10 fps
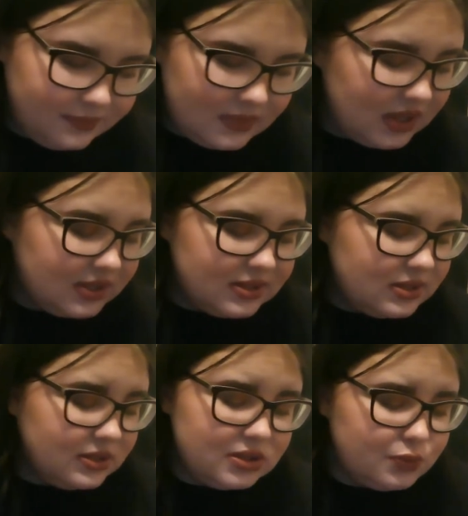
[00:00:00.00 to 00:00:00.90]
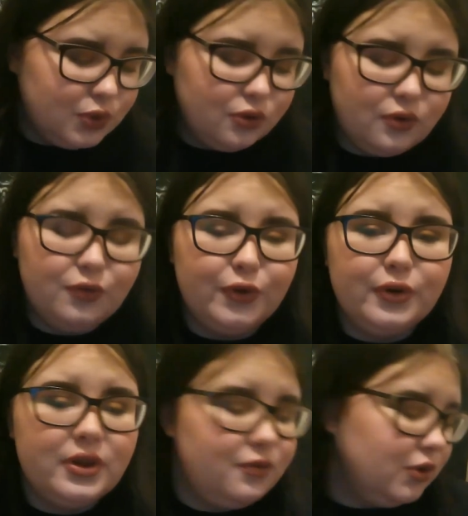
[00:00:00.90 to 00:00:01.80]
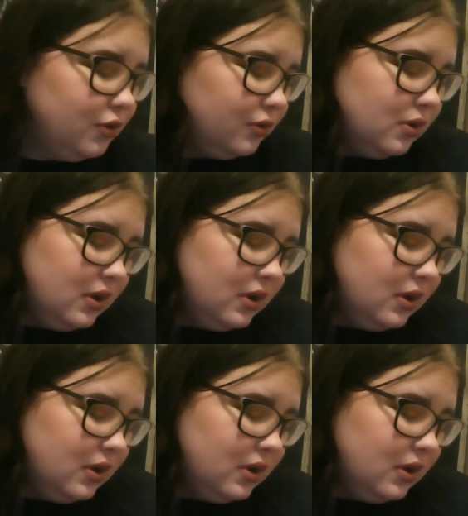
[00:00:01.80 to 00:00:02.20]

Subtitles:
it's beautiful. If you